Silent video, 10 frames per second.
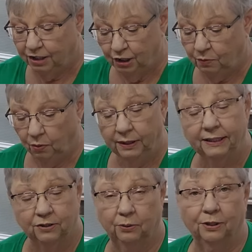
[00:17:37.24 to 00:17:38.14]
You want
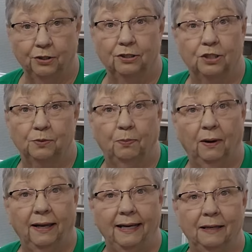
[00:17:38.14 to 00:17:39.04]
it to where you can
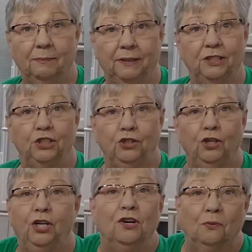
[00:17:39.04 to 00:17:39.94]
spread it, but
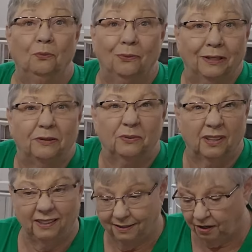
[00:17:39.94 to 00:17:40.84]
you don't want it
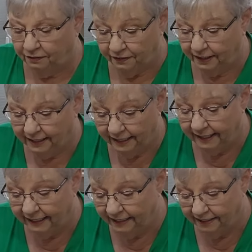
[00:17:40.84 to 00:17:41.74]
running off your
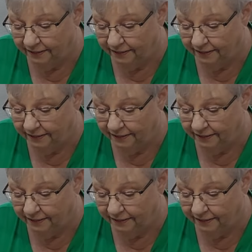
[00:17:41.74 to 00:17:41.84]
cake.